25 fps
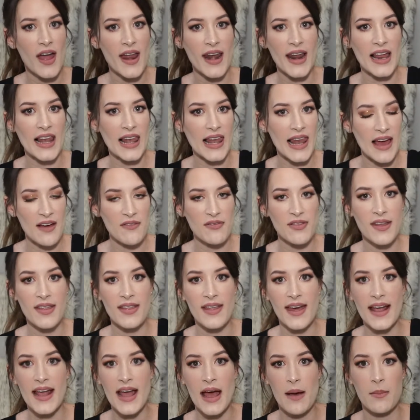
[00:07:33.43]
and I love that
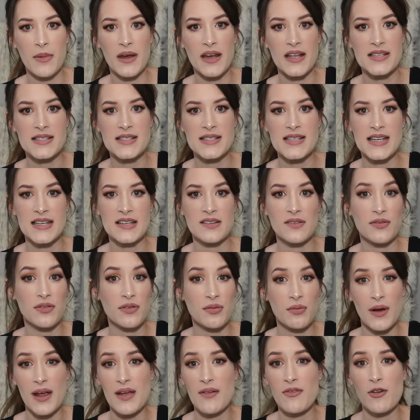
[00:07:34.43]
they come in a set of
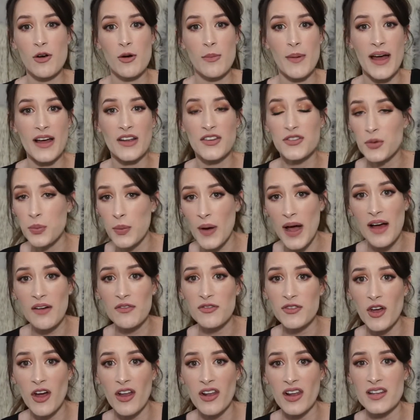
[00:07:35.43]
3 for about
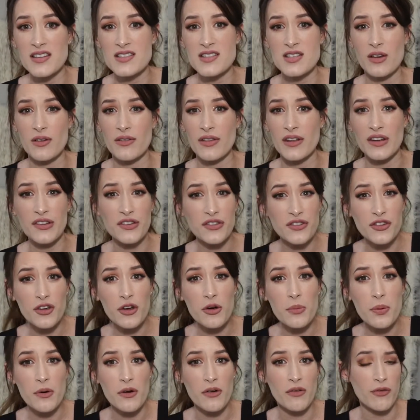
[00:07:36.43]
$12, so they're
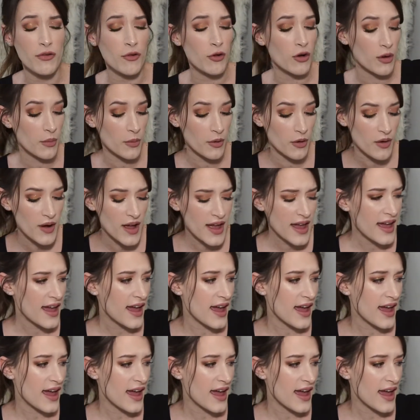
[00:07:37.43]
super affordable,